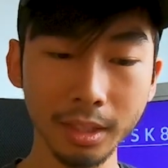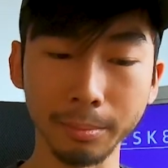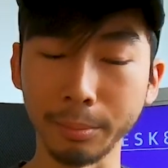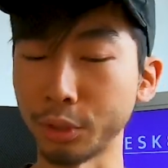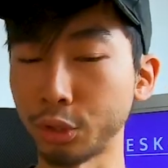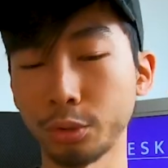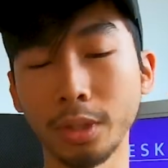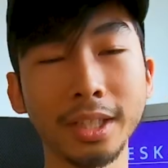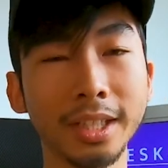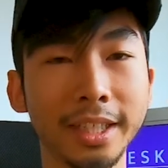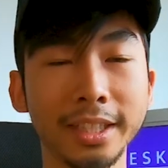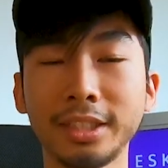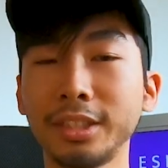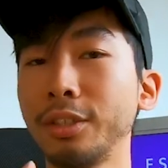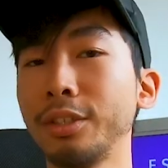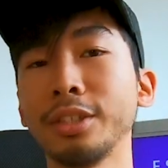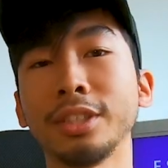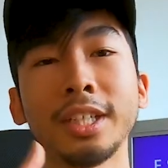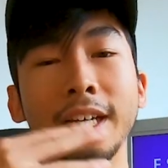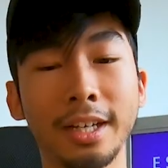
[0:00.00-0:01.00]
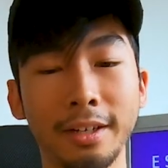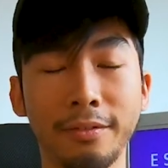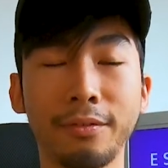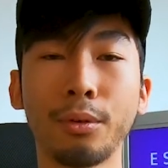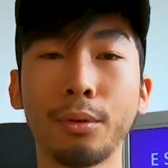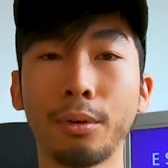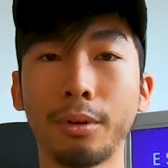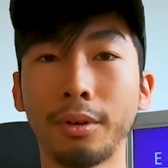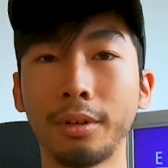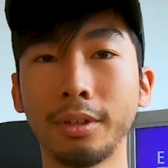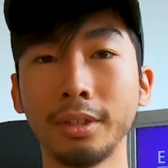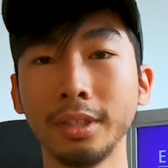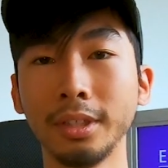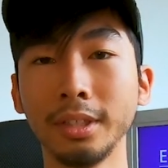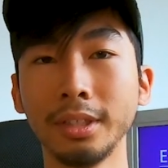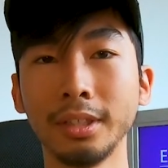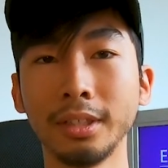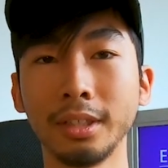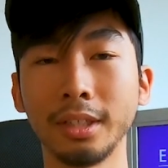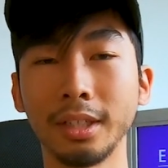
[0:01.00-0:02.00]
But Shredlights, they're designed for
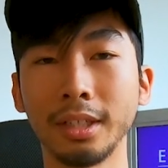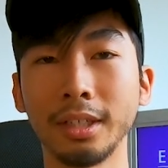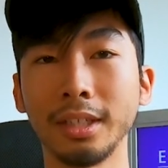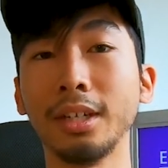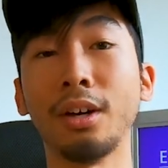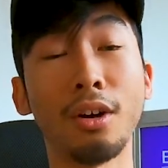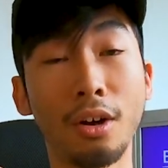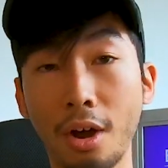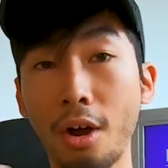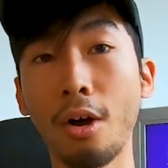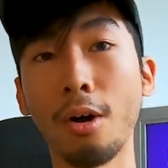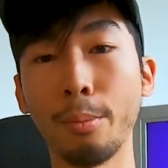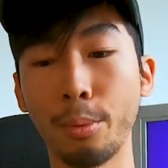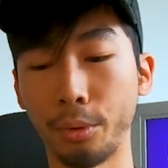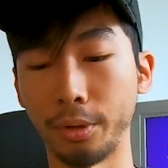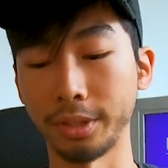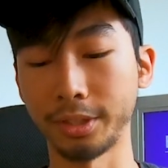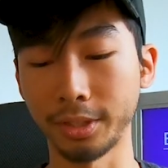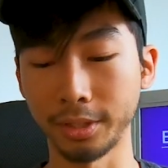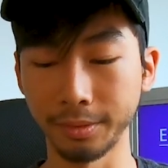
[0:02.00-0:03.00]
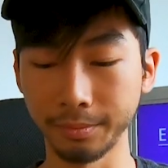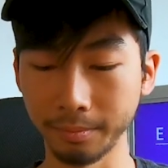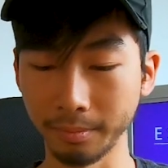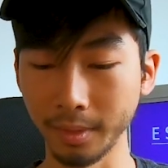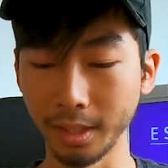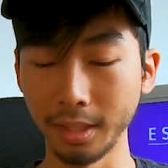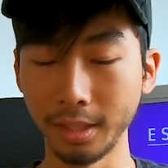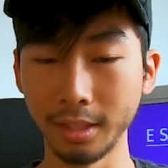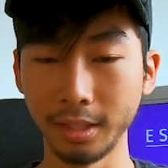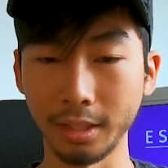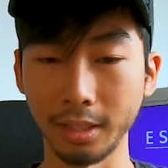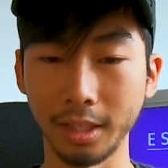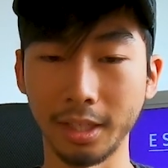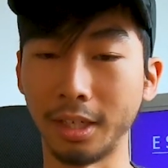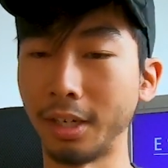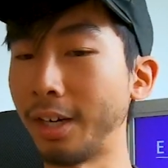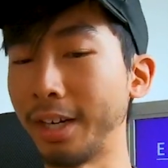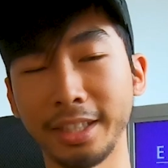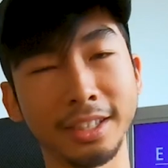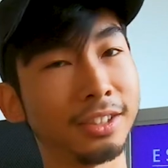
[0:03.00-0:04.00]
all boards.
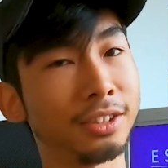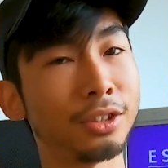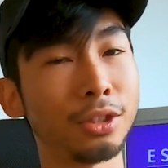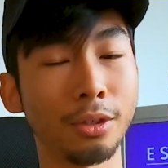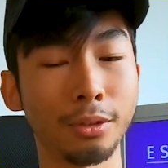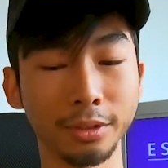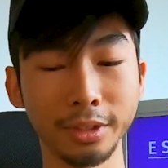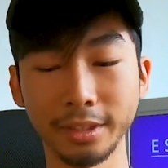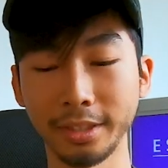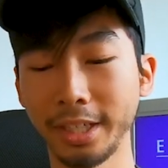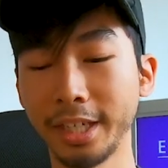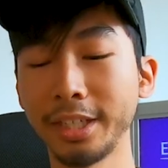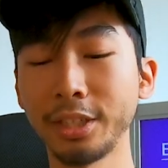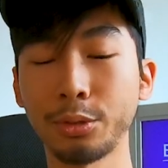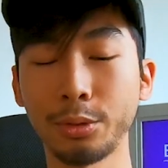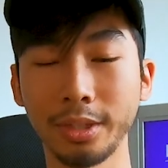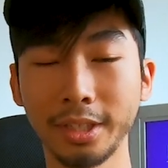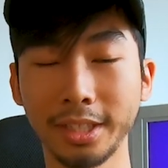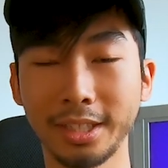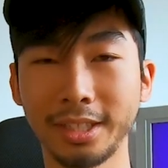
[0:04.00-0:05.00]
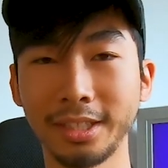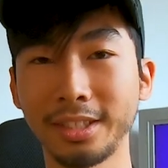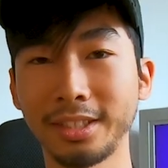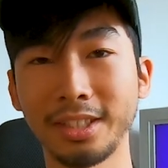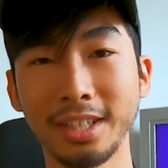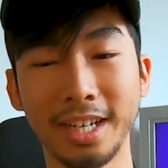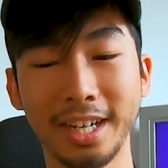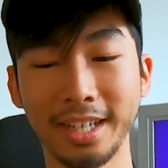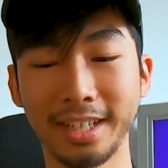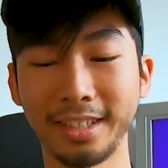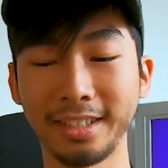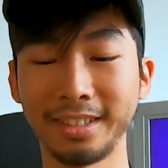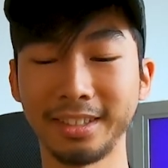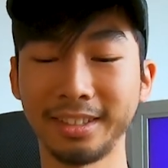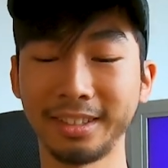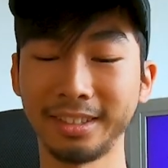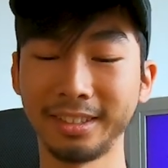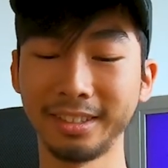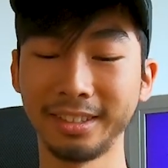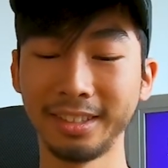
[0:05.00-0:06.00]
All right, so history lesson aside,
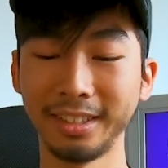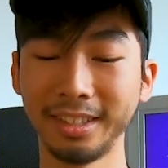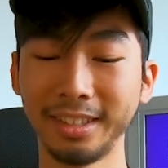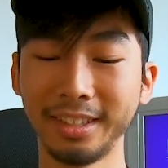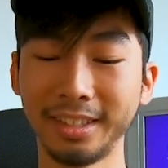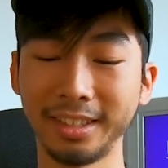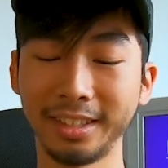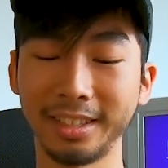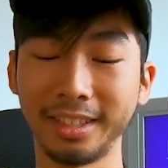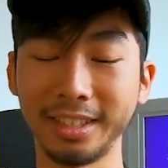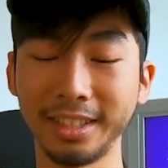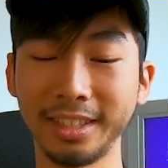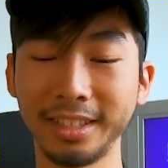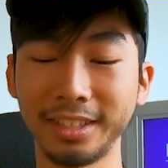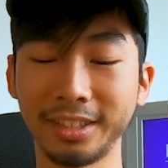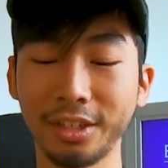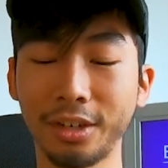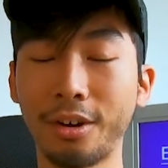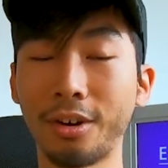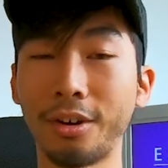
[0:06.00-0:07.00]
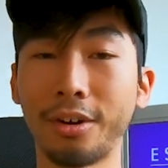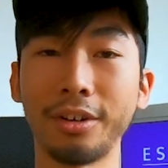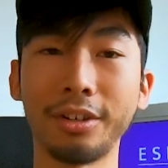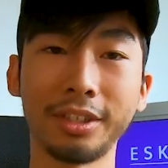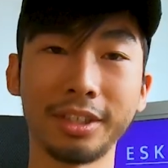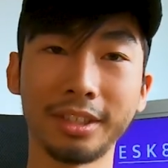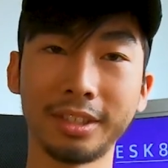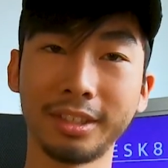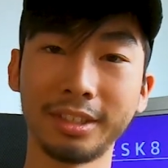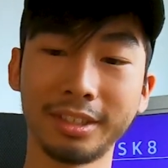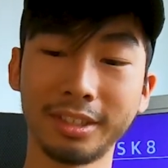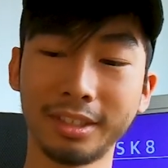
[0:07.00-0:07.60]
these are